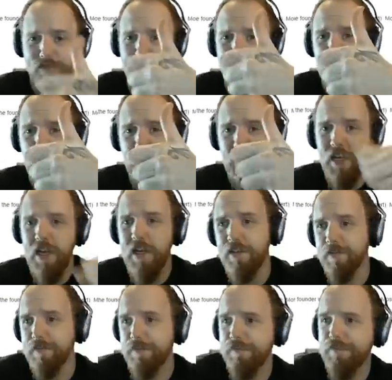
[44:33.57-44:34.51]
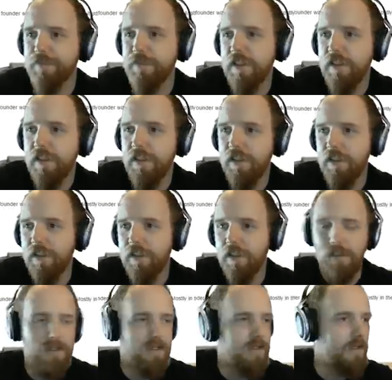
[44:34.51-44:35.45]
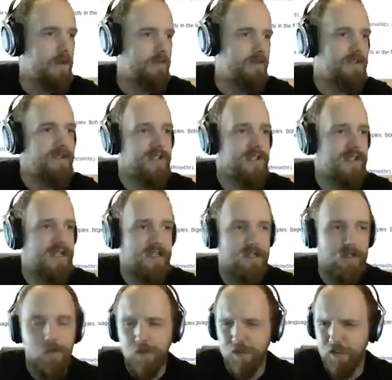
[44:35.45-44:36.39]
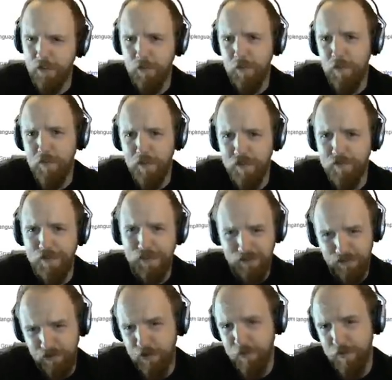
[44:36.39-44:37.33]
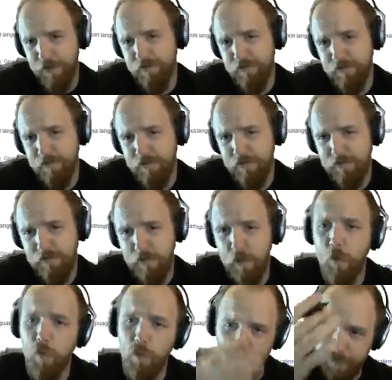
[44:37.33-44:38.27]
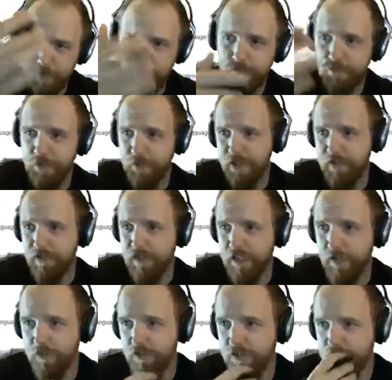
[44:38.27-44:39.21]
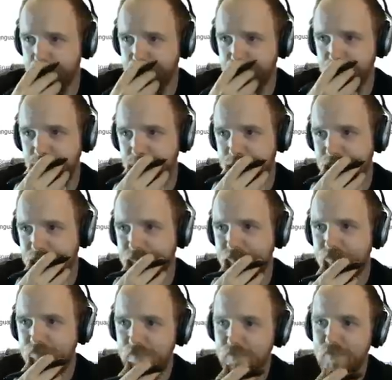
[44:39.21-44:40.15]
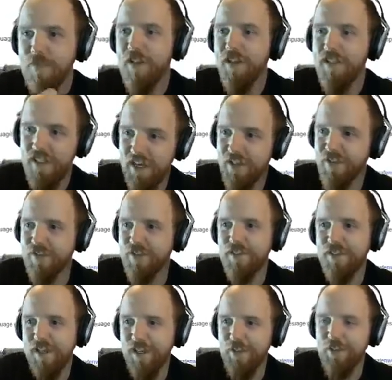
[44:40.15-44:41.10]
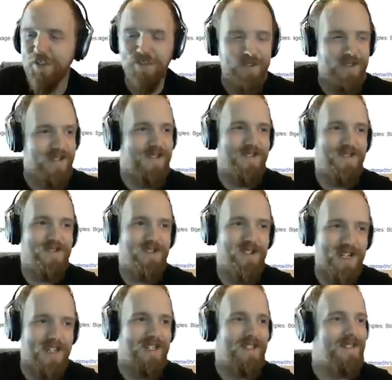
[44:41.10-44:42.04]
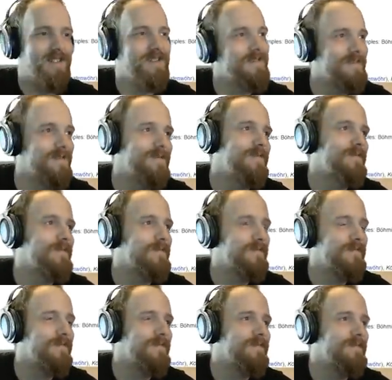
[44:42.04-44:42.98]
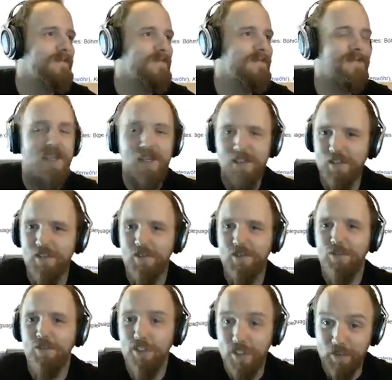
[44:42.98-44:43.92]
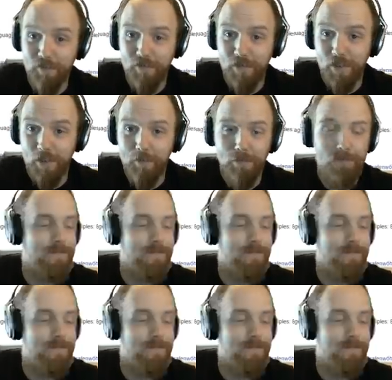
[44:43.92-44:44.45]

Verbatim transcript: Happy days. Obviously, they're not going to be perfect German or whatever language. Yes! Hähnchen is chicken! That is chicken farm.